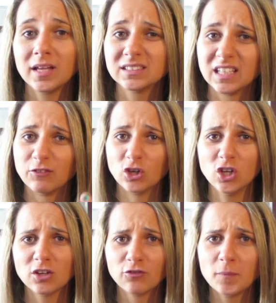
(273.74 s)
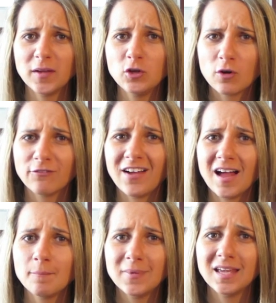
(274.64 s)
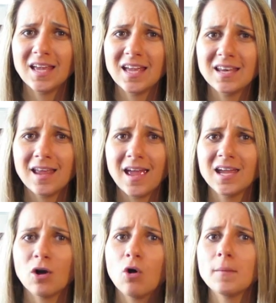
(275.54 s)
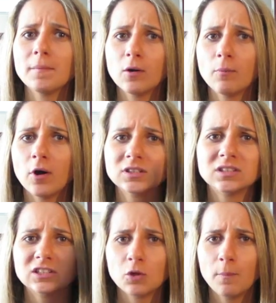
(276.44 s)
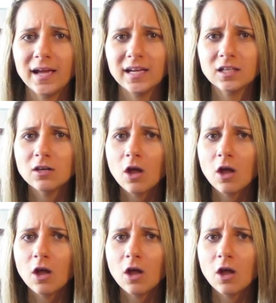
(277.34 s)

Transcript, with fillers: place, and if you're looking for me, you can find me in Acorn Meadows Park disobeying the